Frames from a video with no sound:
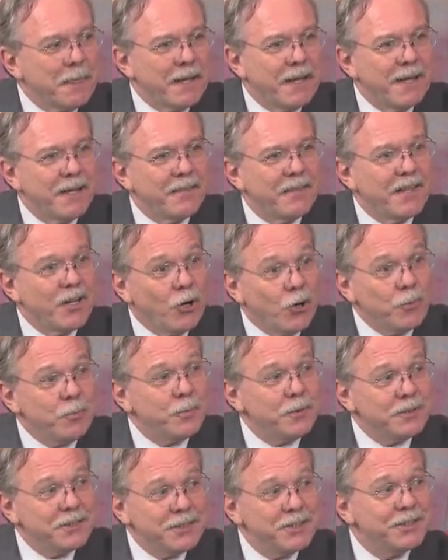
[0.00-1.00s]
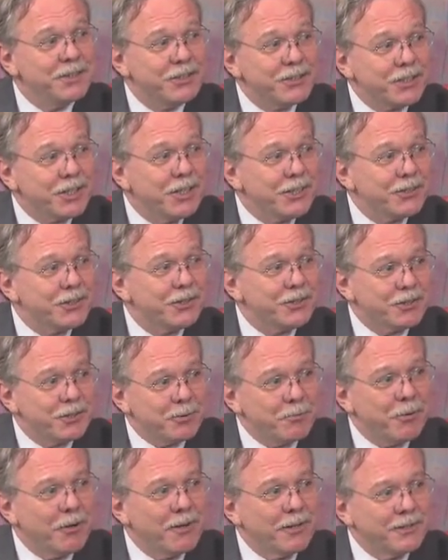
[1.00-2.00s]
And the open, good discussion is the
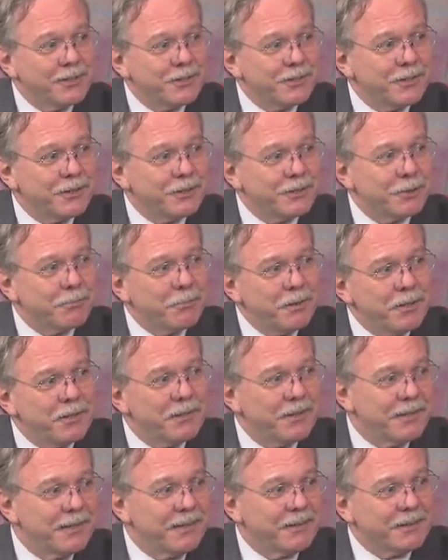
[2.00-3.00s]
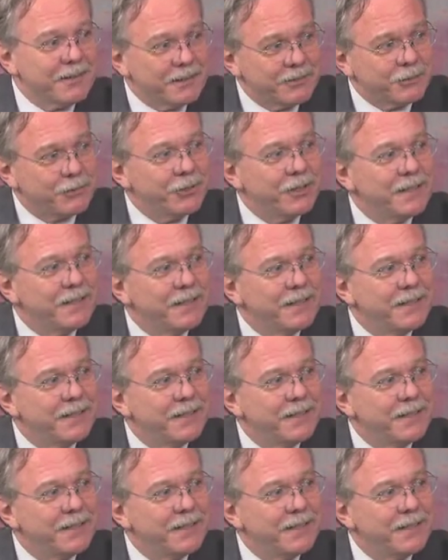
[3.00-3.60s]
part that's disappeared in our country.